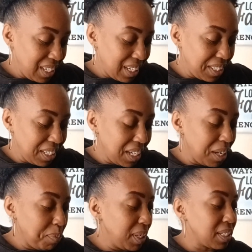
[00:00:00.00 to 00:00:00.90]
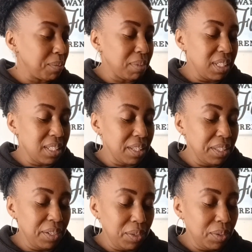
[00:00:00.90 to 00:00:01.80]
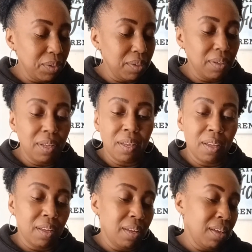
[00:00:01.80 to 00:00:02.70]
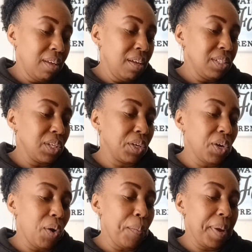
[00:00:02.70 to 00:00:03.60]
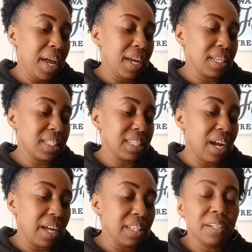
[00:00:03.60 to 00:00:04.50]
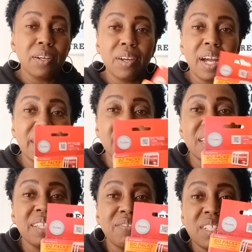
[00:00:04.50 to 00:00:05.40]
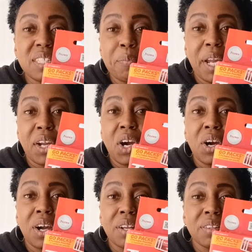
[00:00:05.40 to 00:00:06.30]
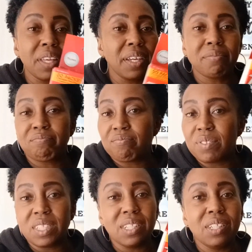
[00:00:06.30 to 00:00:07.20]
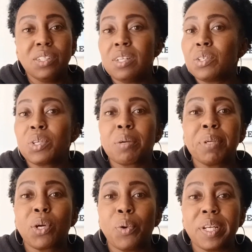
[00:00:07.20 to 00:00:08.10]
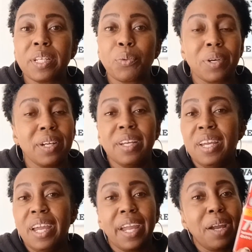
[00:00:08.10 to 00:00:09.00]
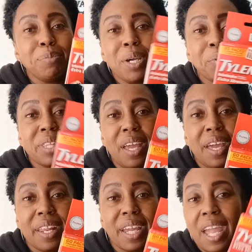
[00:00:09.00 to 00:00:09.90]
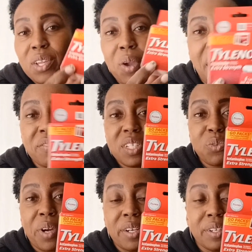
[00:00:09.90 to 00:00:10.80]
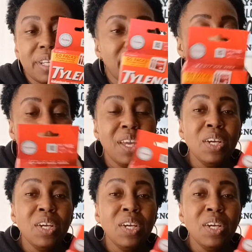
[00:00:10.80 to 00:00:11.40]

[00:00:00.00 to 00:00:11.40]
And then I picked up these little to-go packs, Tylenol. I like to leave these in my car. Like, you know, you could be going anywhere and come down with a headache, and you have these right on hand.